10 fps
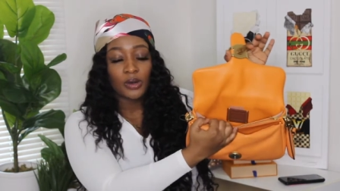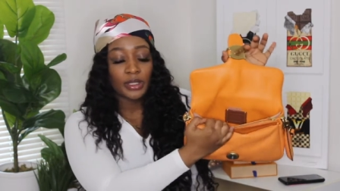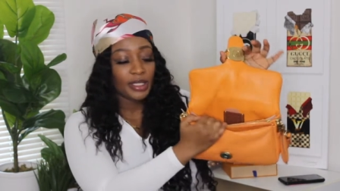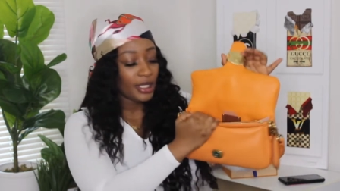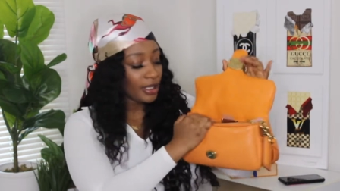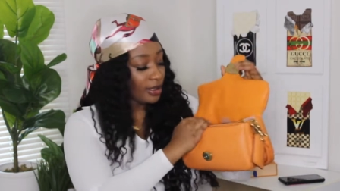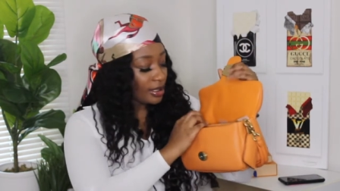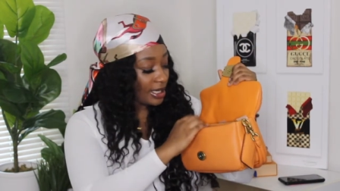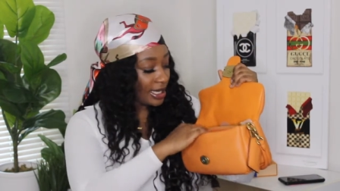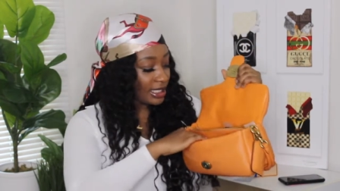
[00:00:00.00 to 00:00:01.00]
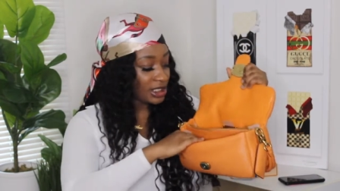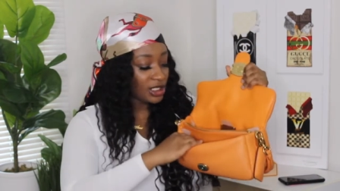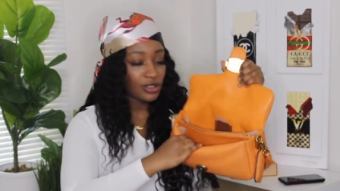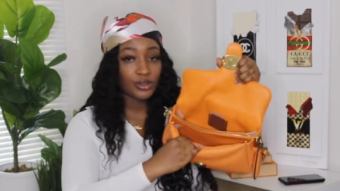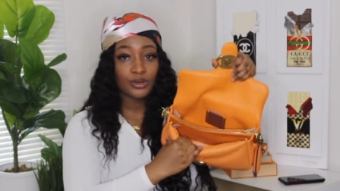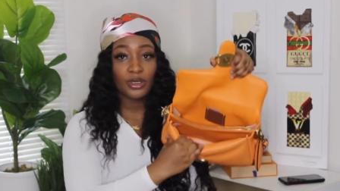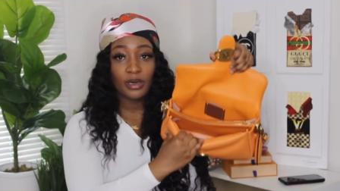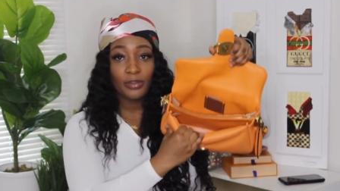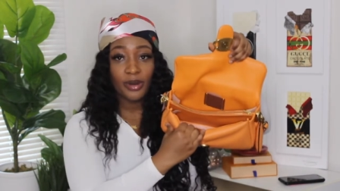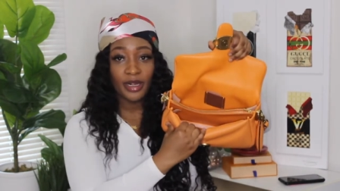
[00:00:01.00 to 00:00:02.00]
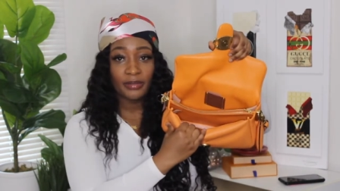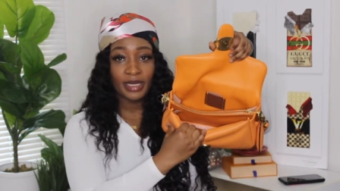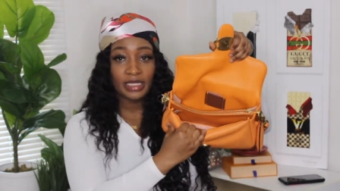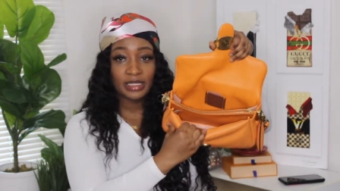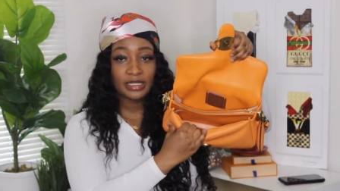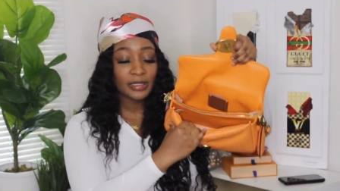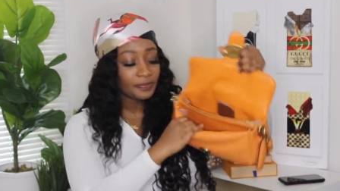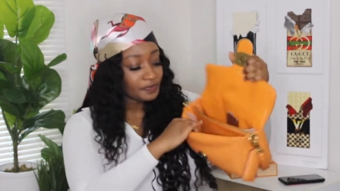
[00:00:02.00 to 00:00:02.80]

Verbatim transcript: on there and it's just two compartments